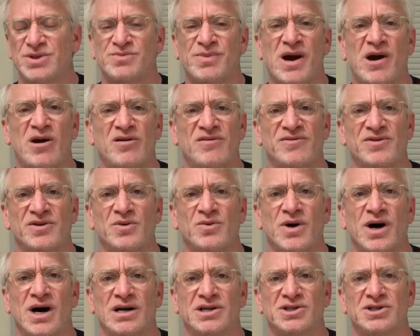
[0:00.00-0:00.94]
powerful to
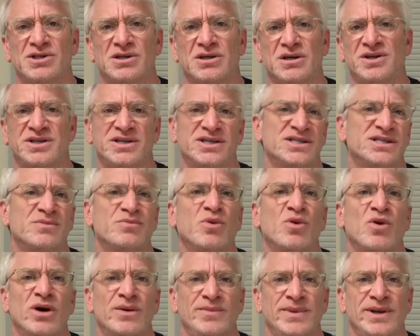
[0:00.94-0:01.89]
watch. The
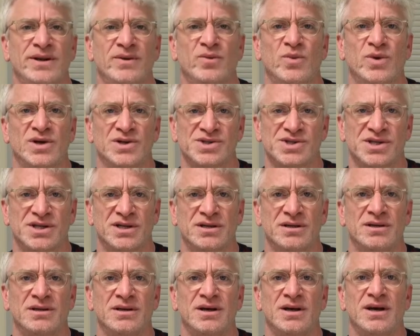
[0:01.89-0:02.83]
disappointment in
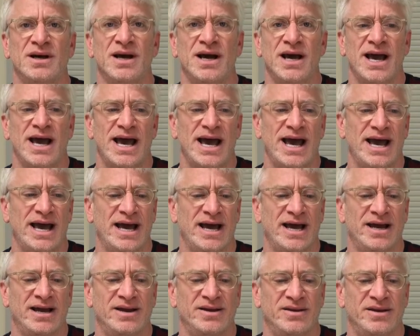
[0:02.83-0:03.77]
Wilson
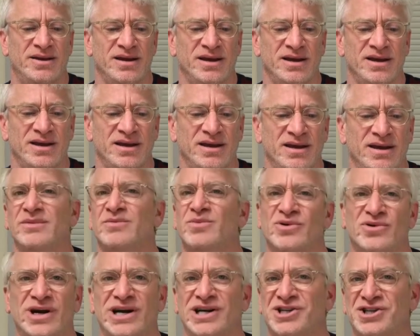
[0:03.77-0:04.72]
and the
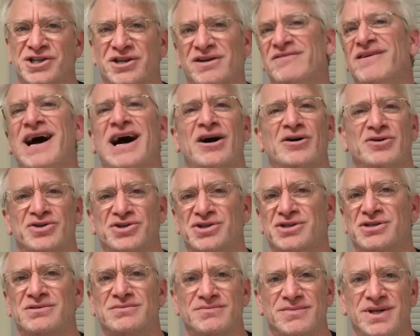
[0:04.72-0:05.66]
liberation of
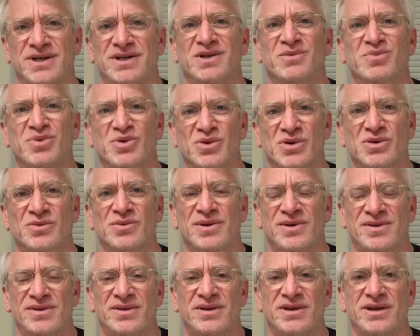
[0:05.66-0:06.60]
House in the pool
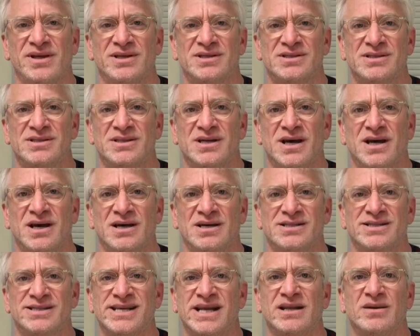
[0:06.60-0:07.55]
with these
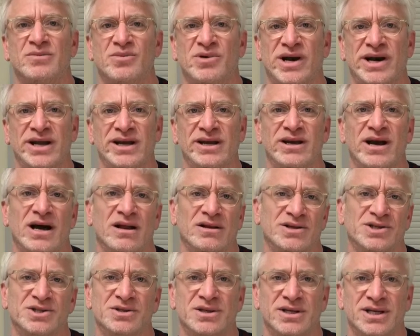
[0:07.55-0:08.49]
celebrating
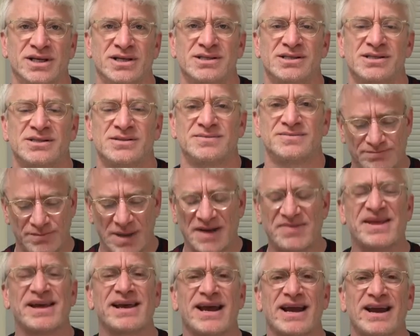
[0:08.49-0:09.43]
college kids. I
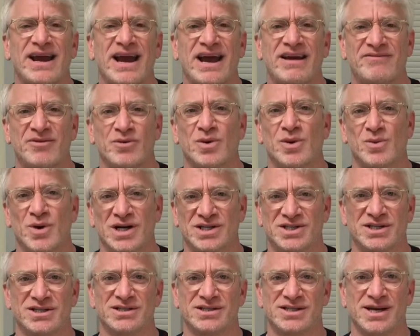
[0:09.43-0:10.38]
think everyone
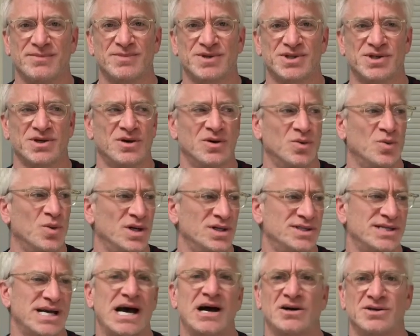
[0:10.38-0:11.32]
watching this episode,
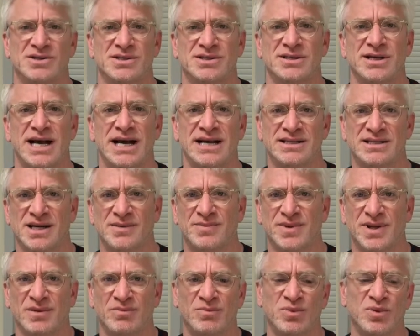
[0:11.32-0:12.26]
once House ends up
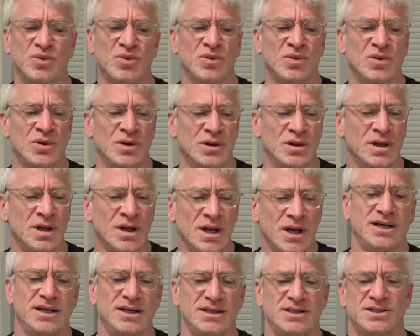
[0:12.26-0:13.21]
in the pool,
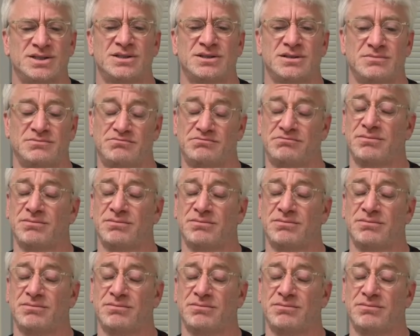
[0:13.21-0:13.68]
is,